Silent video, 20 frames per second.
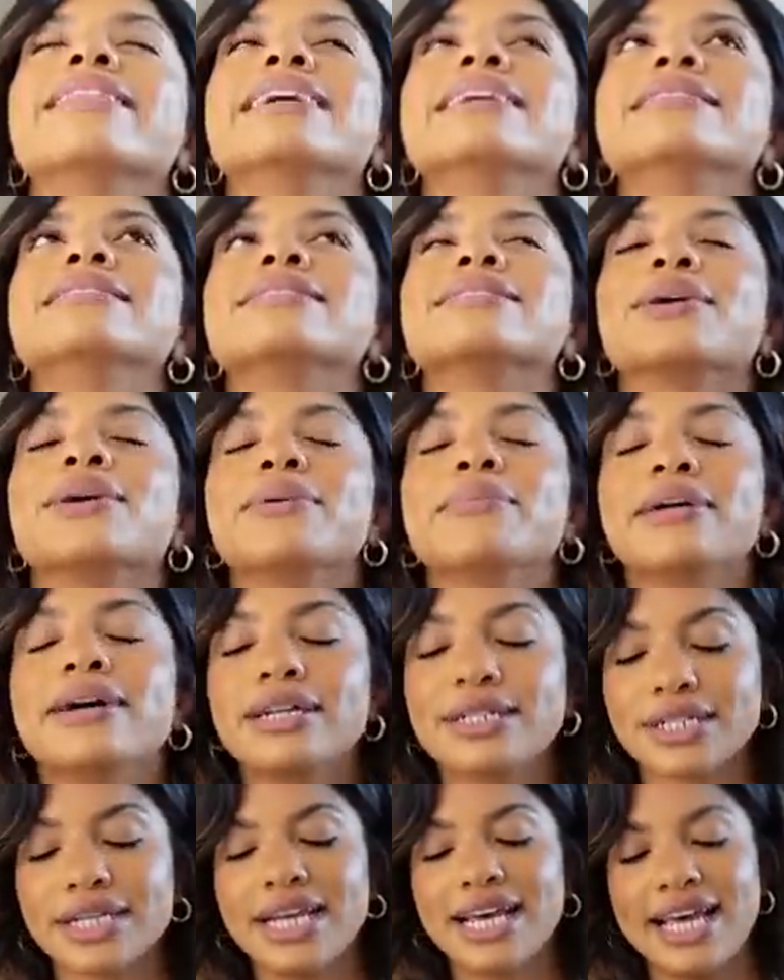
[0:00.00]
this so
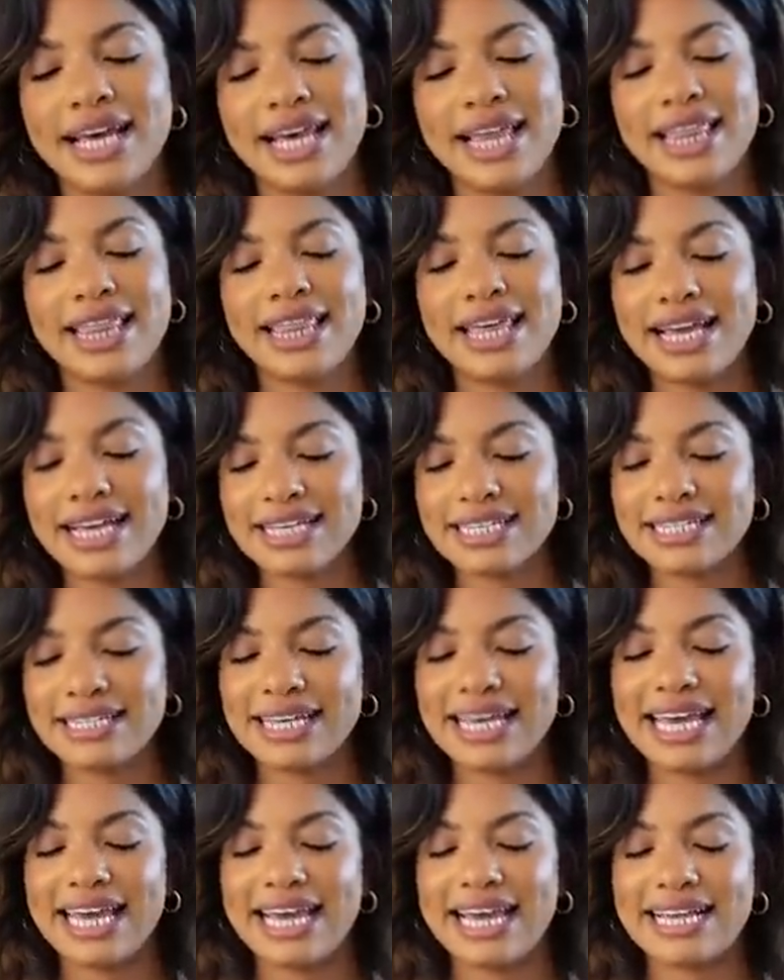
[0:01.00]
much.
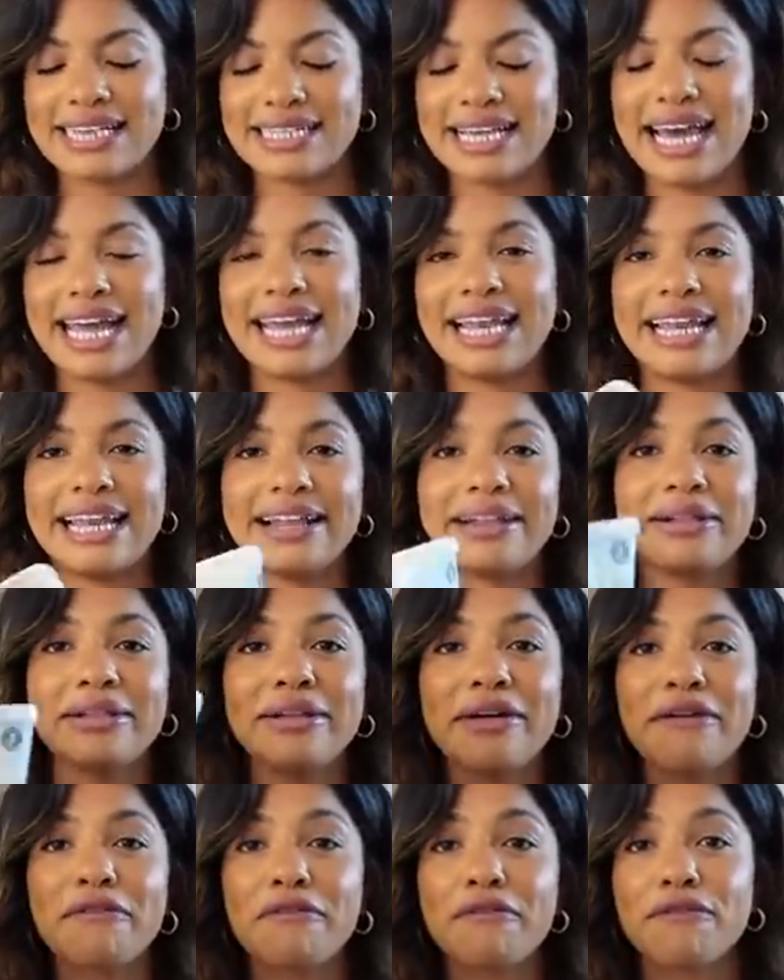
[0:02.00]
This is a
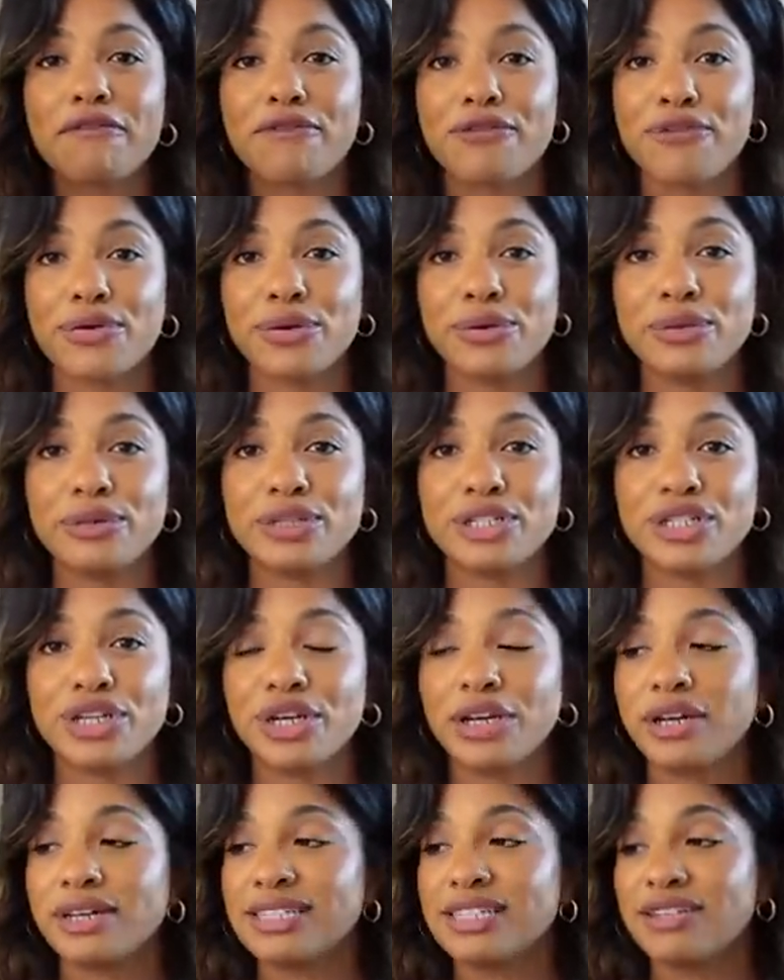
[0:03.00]
little
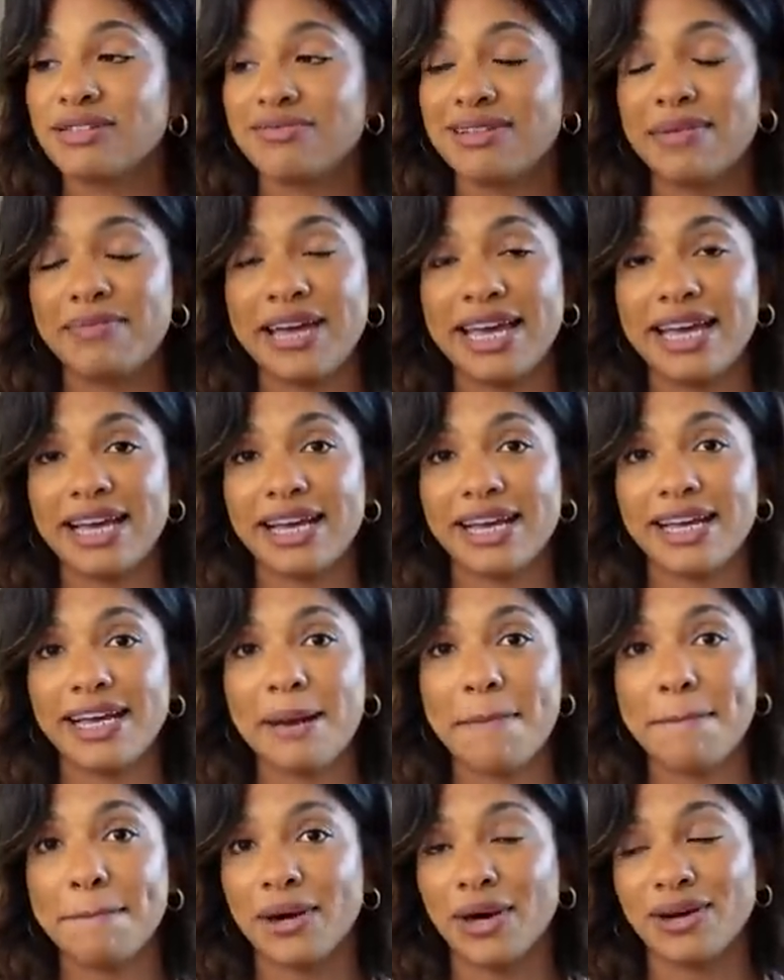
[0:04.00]
fruit ceramic
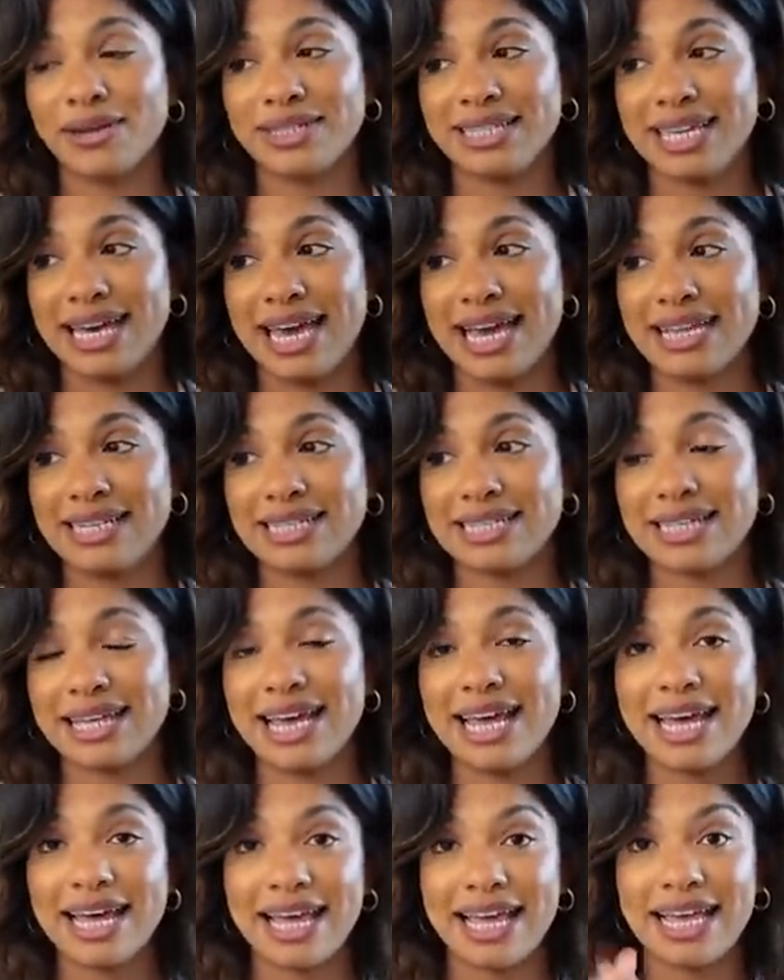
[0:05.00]
basket.
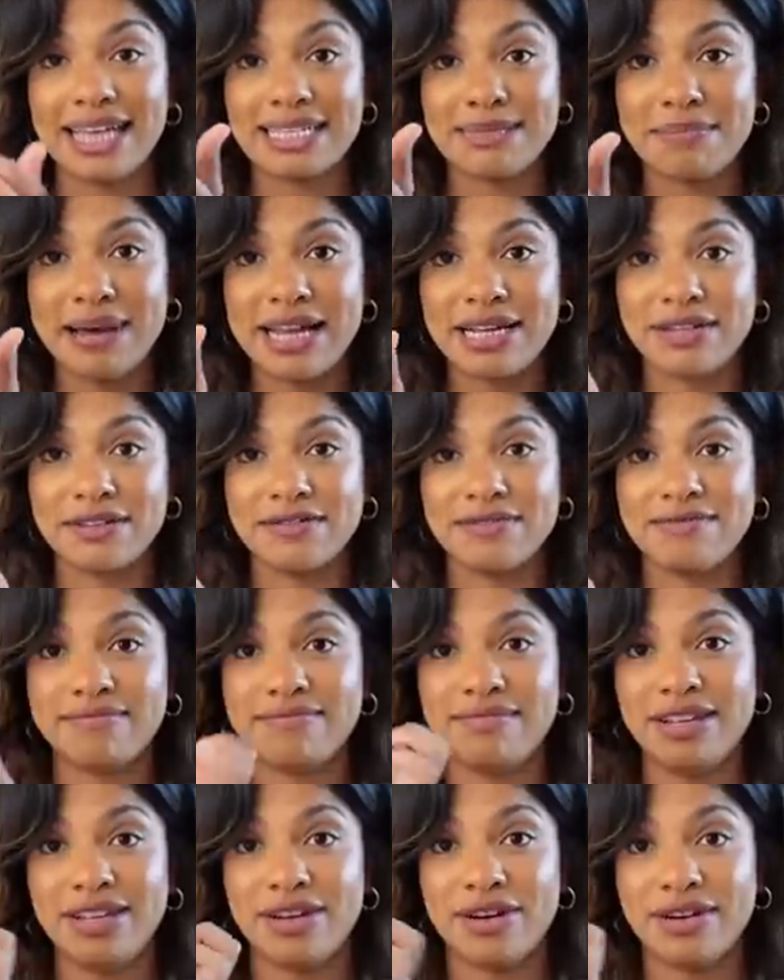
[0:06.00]
It's made of,
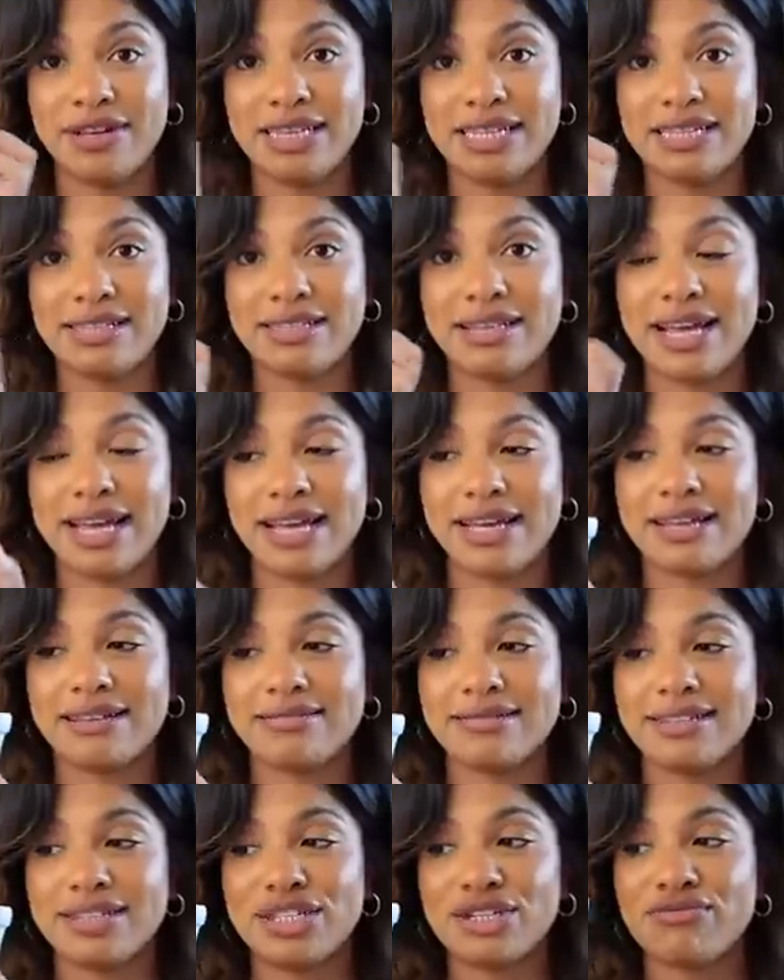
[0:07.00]
you know, it's like
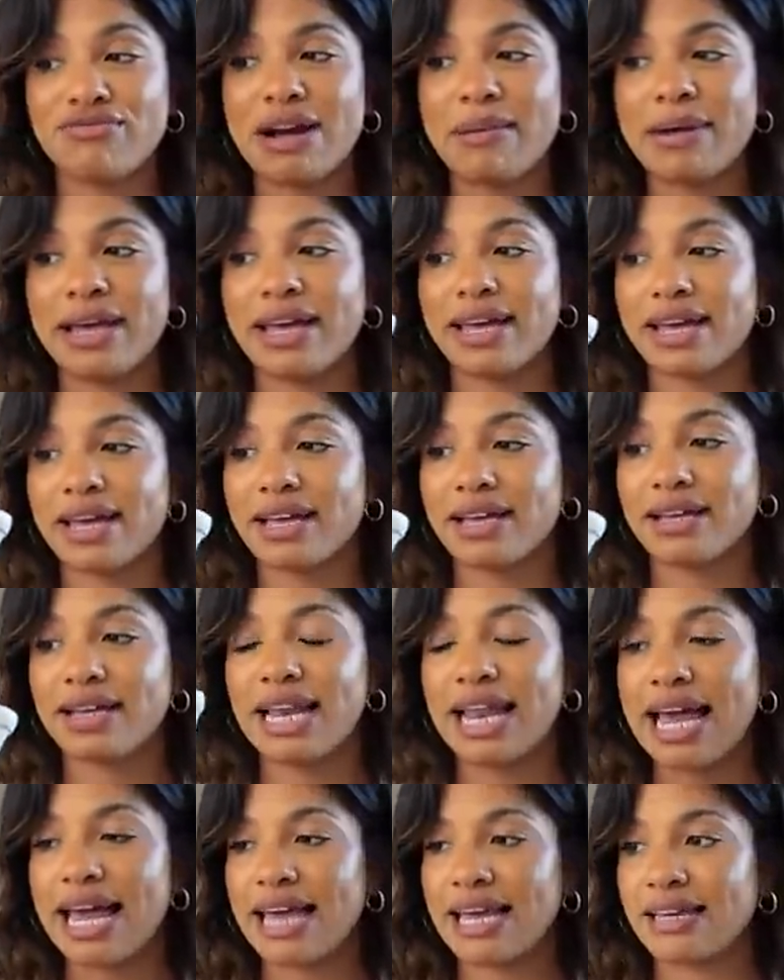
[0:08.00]
ceramic,
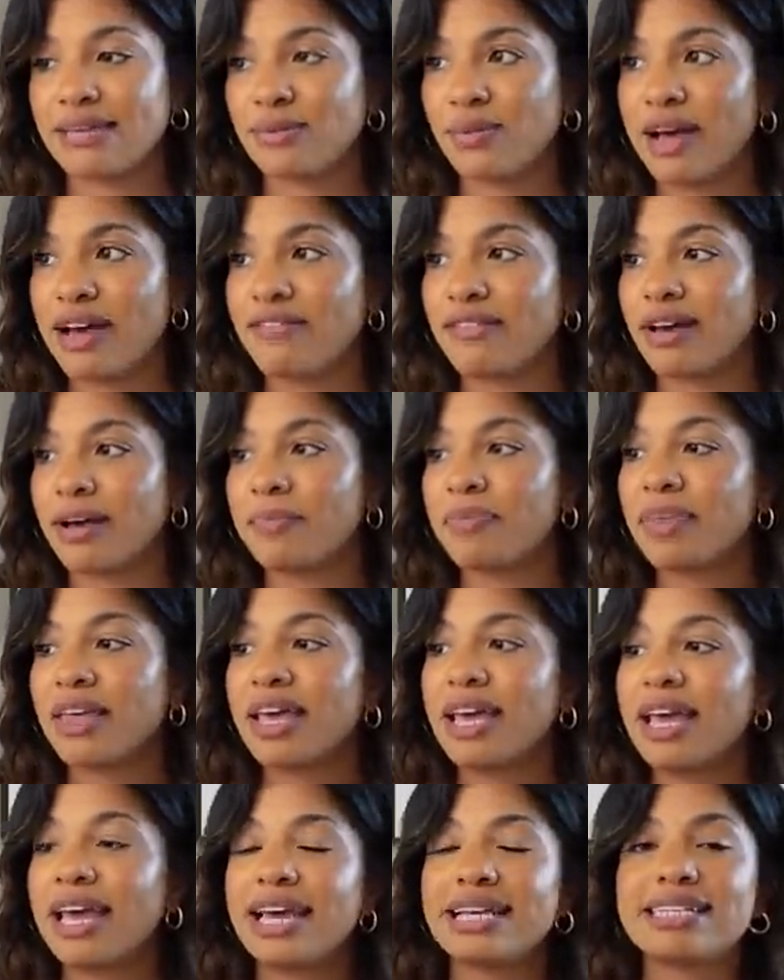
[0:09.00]
clay, whatever.
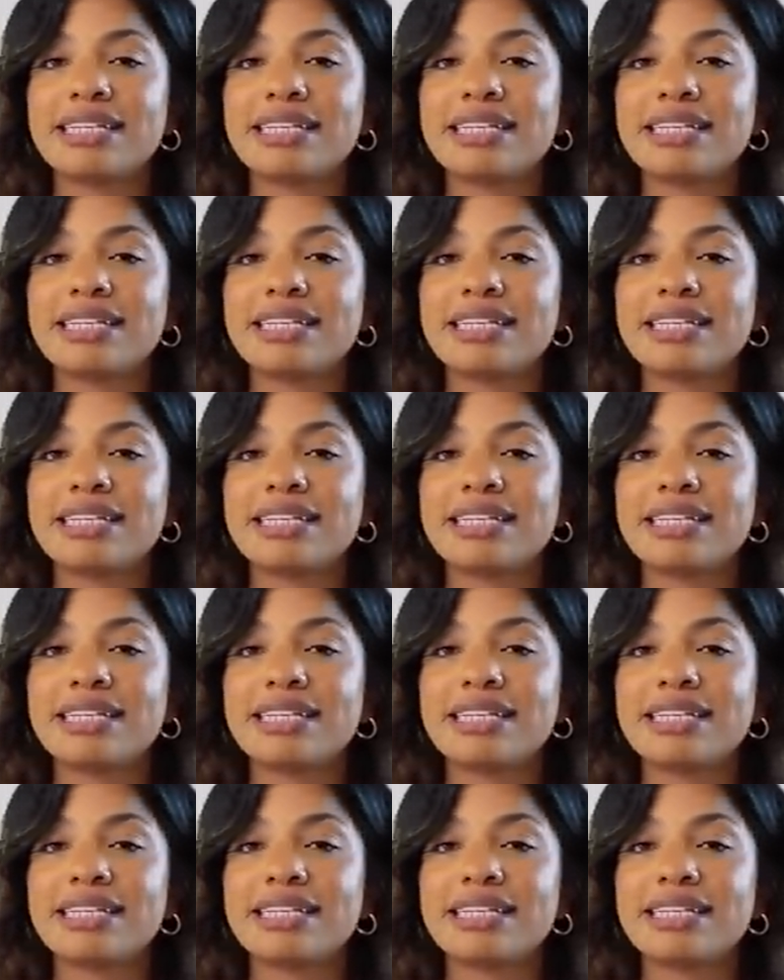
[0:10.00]
It